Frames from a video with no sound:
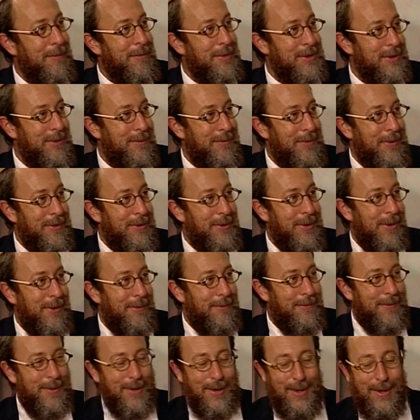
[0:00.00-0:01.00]
levels
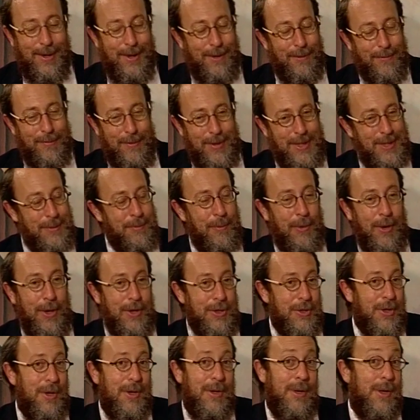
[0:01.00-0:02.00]
of
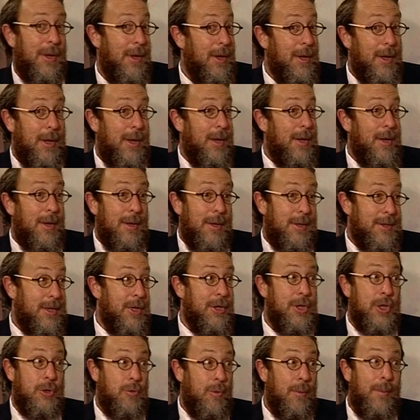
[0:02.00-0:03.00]
inspiration,
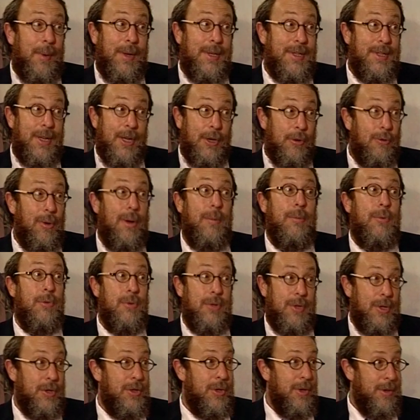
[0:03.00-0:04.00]
such as we might say a great
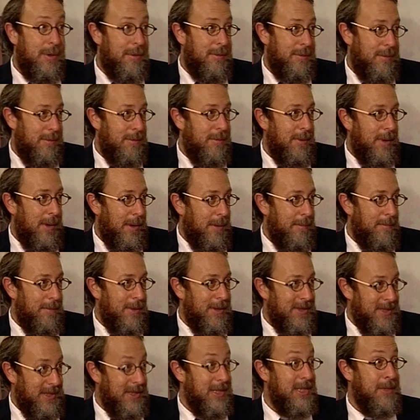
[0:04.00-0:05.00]
musician
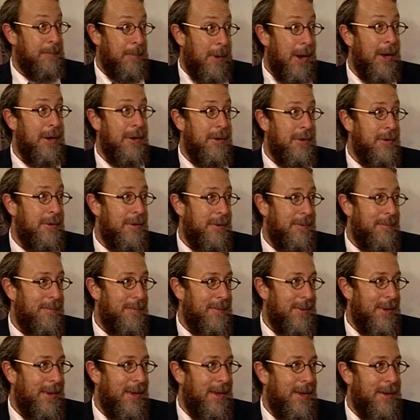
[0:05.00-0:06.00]
is inspired,
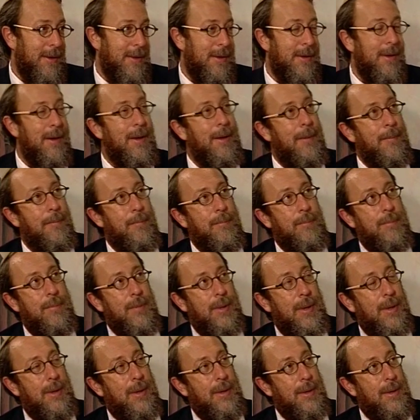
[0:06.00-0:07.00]
and
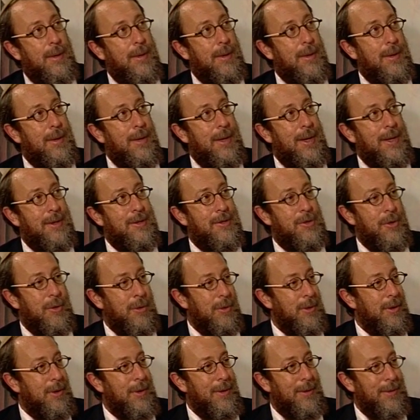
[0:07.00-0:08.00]

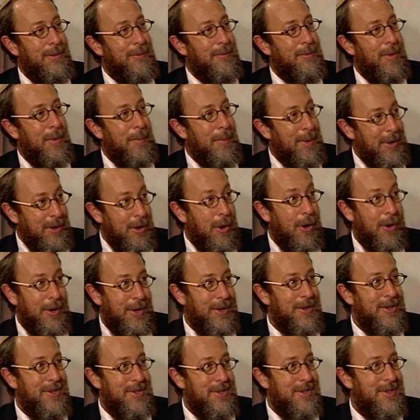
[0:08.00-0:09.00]
certainly there are many
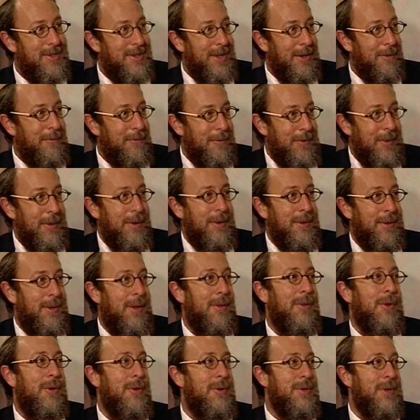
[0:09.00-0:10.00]
artists that feel
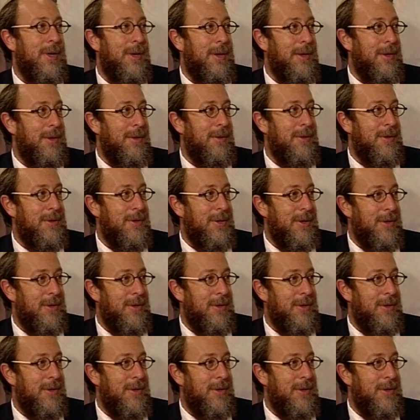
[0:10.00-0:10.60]
that there's a